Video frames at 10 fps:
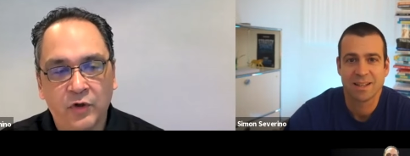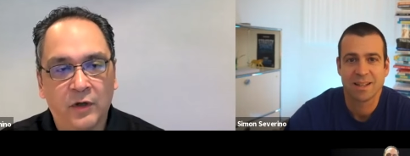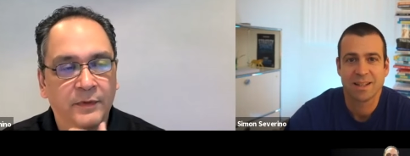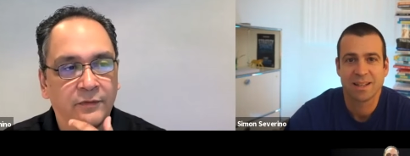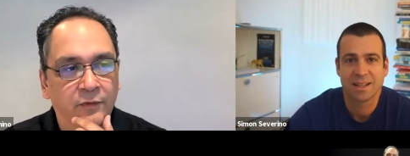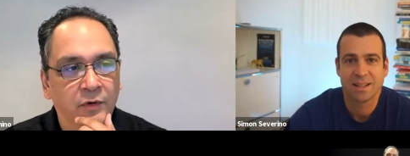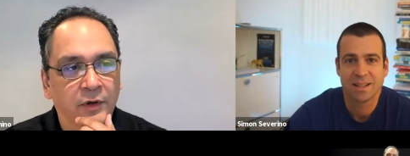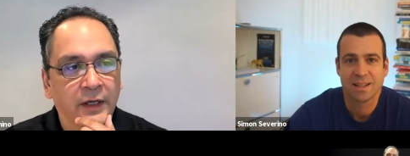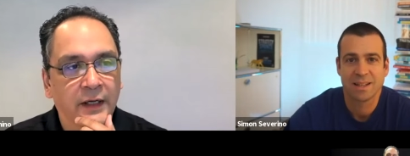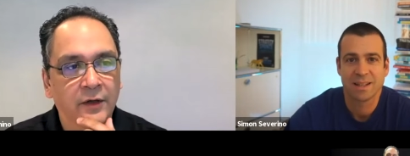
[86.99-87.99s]
Speaker 1: talked
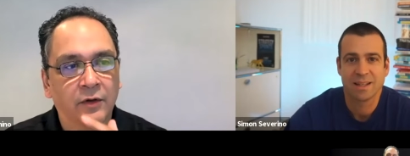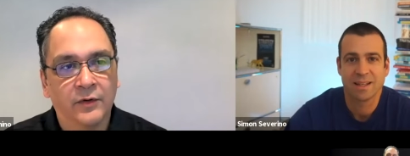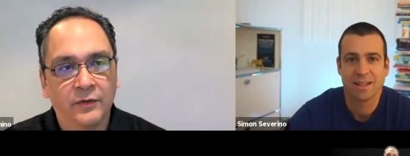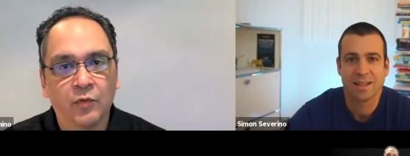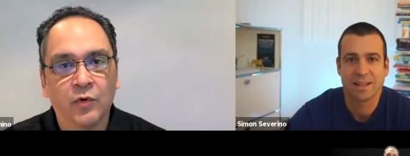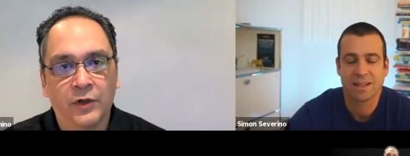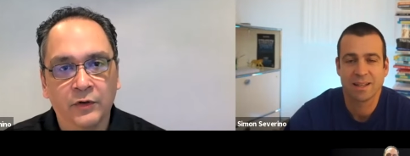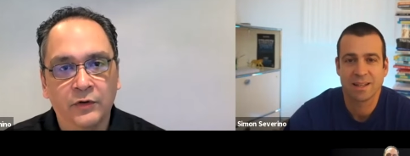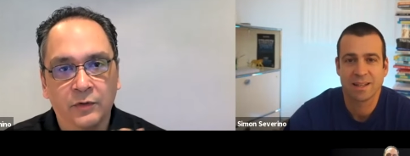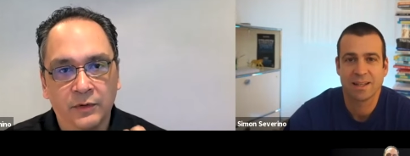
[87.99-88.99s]
before, and I know that the
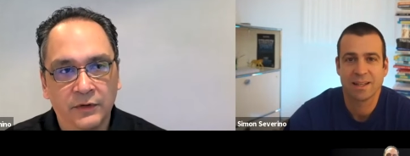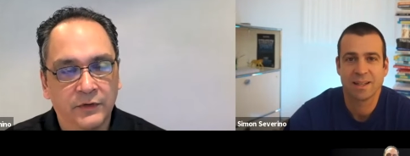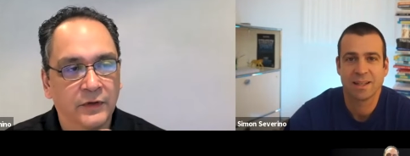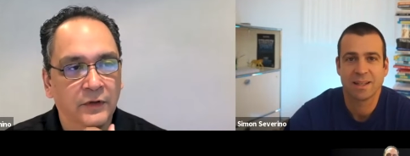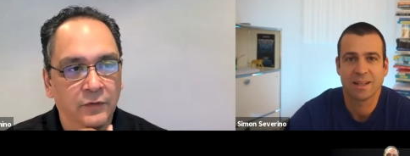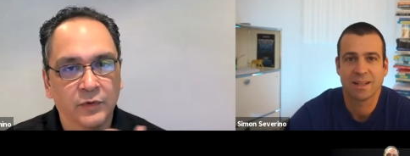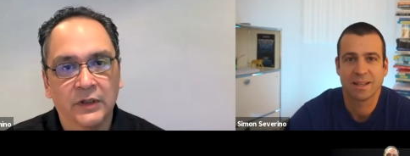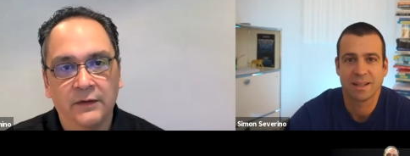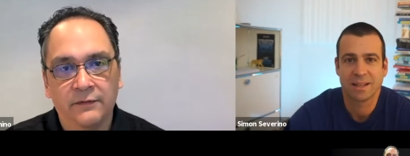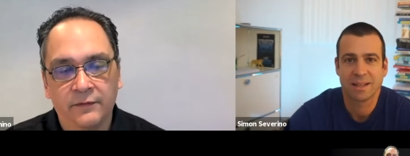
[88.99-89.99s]
work you do is is
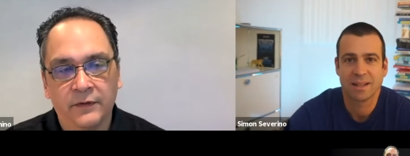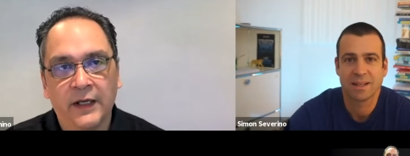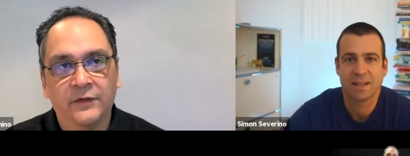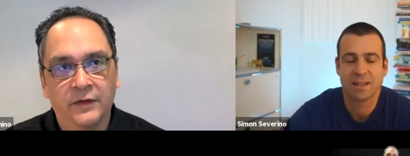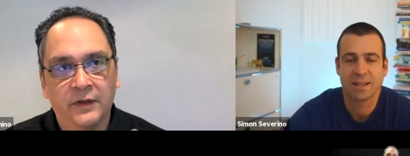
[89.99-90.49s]
really has